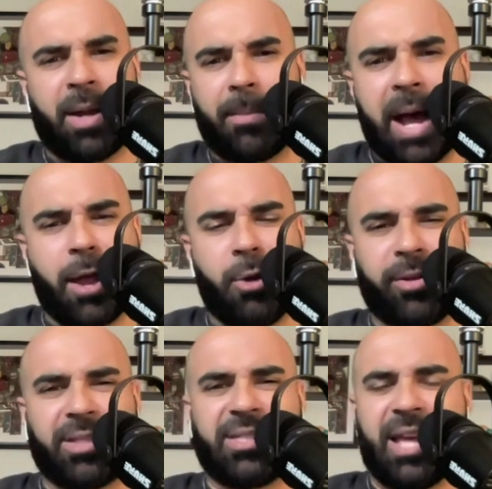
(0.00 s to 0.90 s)
Adebayo
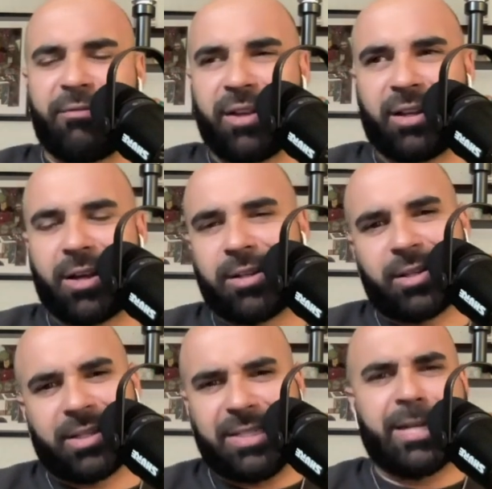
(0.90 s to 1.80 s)
and then Stan Van Gundy
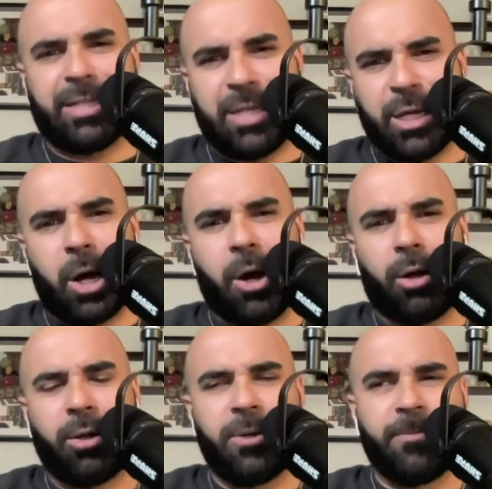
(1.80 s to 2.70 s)
on the TNT
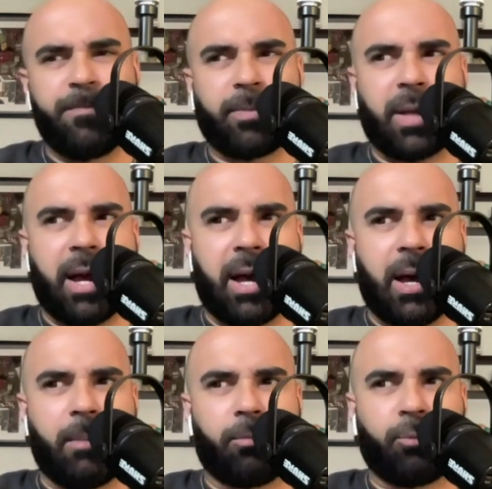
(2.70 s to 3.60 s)
call
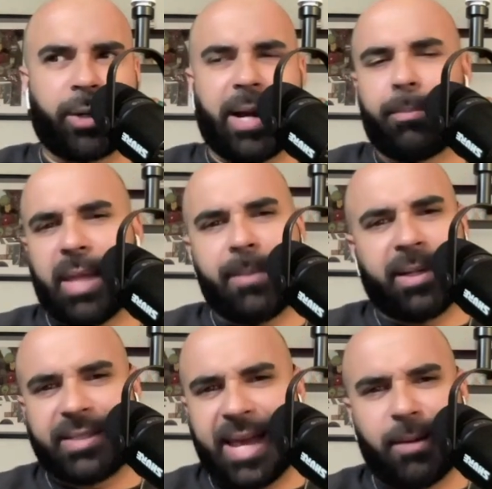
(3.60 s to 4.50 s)
were kind of
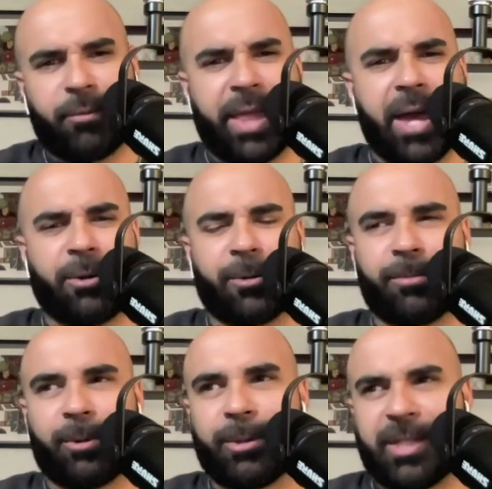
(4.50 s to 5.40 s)
blaming Tatum for that, or
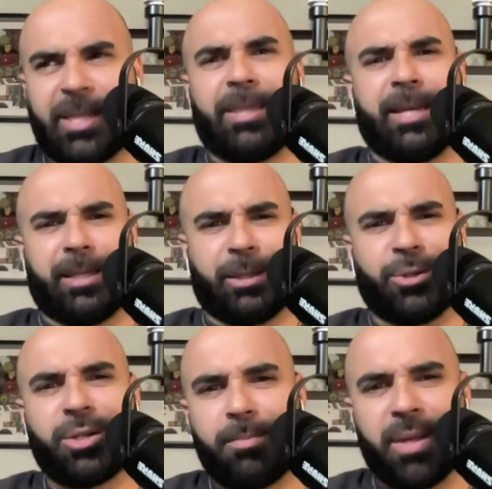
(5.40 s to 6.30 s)
didn't think that there
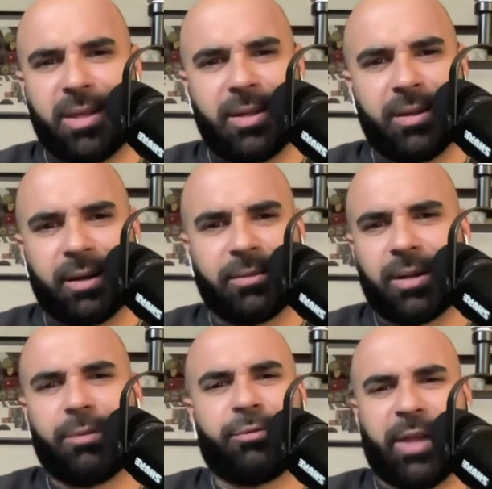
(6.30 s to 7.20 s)
should be
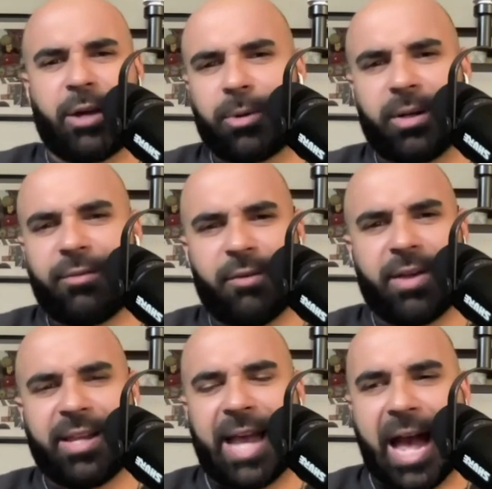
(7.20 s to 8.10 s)
a flagrant of
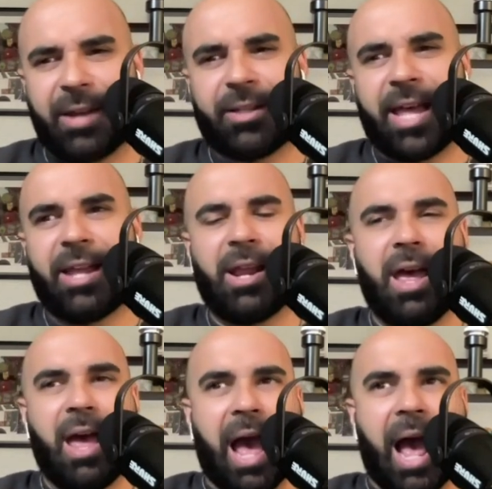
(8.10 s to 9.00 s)
any kind on that.
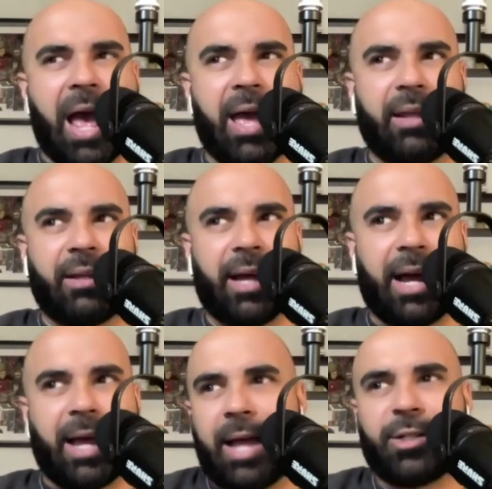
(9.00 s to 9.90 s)
I
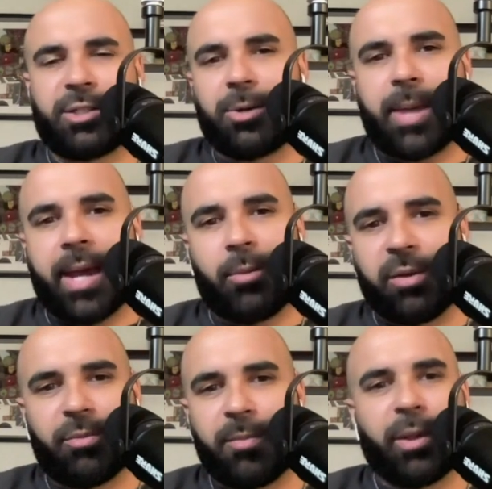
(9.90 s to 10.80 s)
just don't get it.
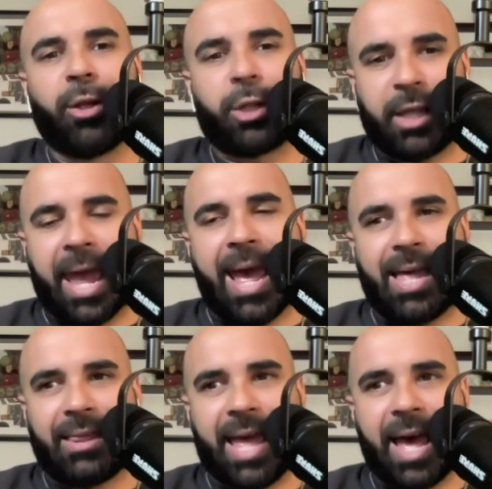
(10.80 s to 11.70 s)
We've been looking
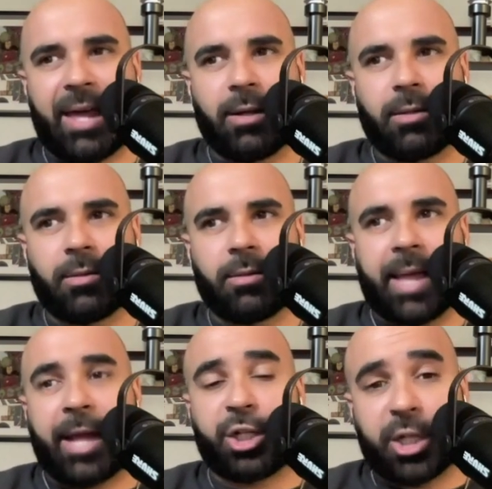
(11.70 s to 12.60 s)
at
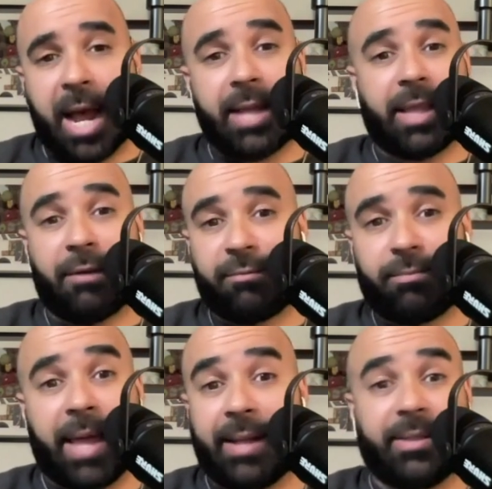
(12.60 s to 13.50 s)
that shot,
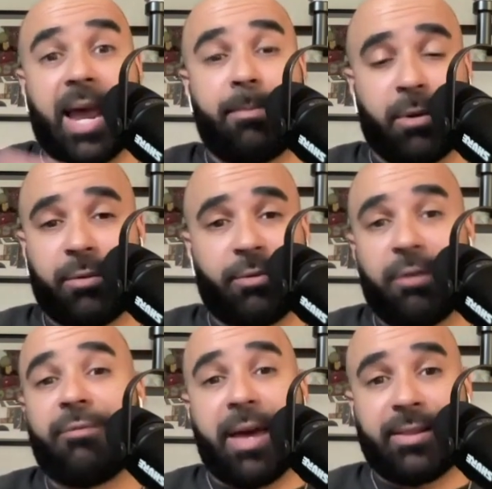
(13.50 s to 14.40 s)
that type of
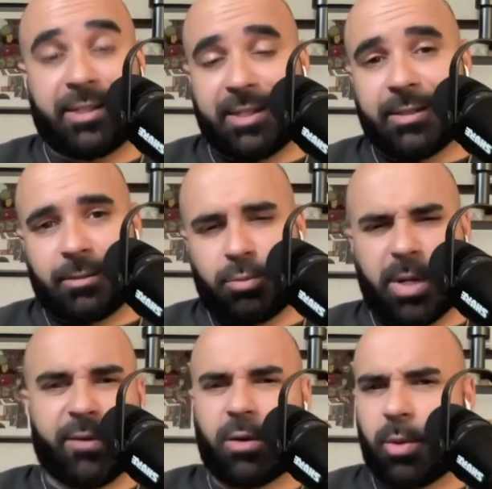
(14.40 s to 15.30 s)
event since
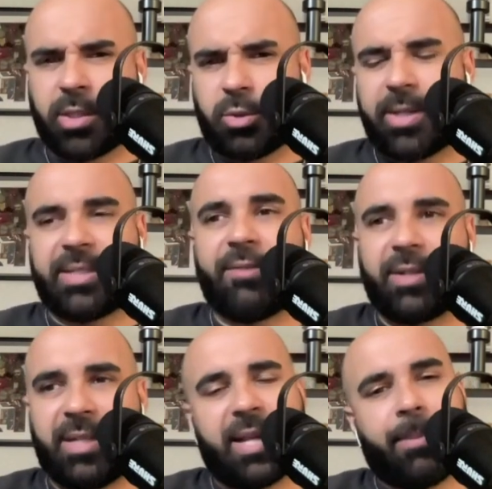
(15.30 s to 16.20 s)
whatever it was,
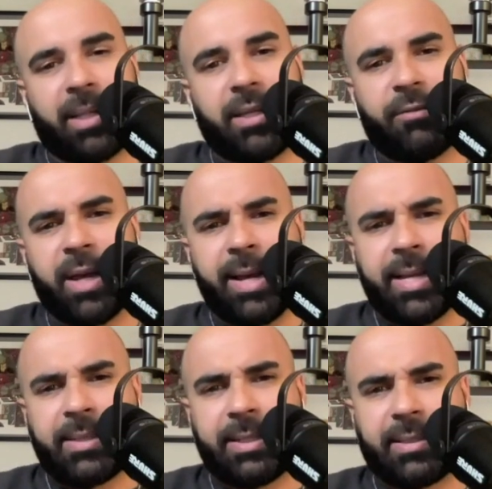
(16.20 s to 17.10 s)
2017, I believe,
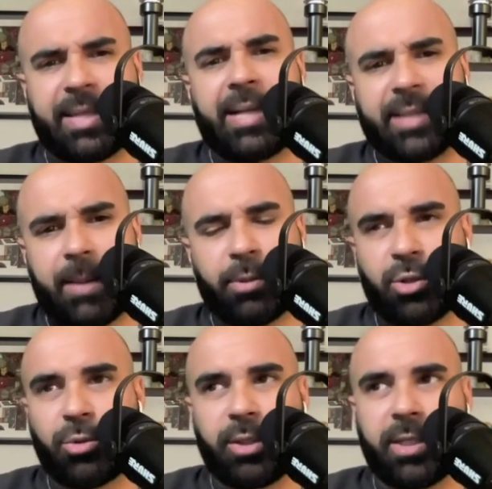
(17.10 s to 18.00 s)
since Zaza
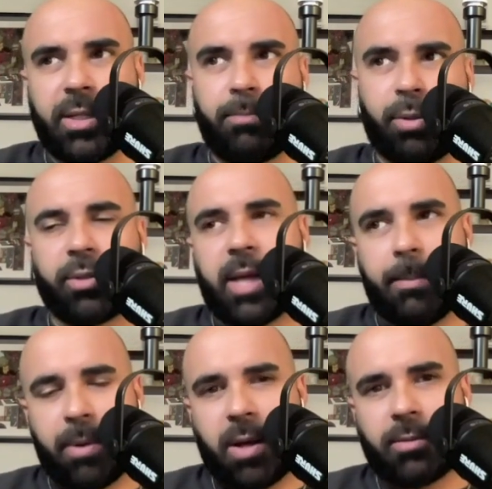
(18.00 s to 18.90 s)
Pachulia pulled
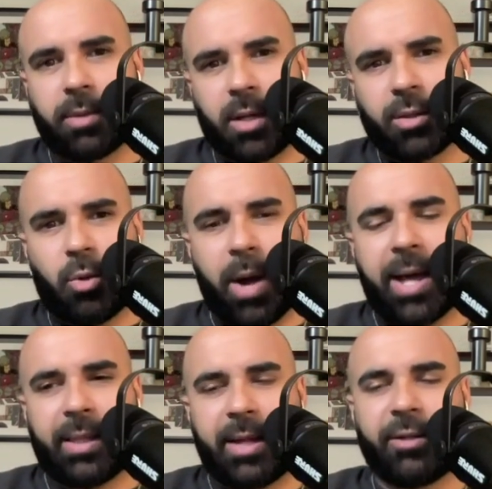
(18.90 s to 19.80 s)
up on
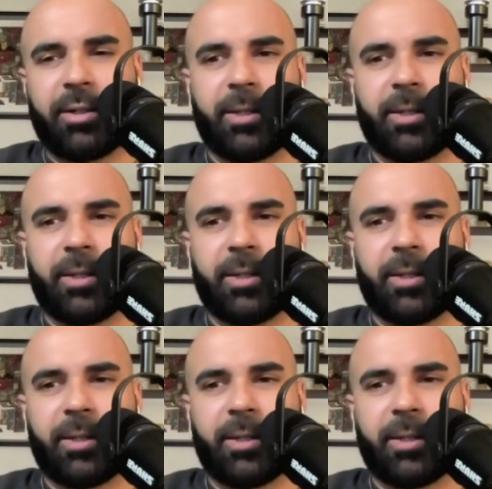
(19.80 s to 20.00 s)
Kawhi Leonard.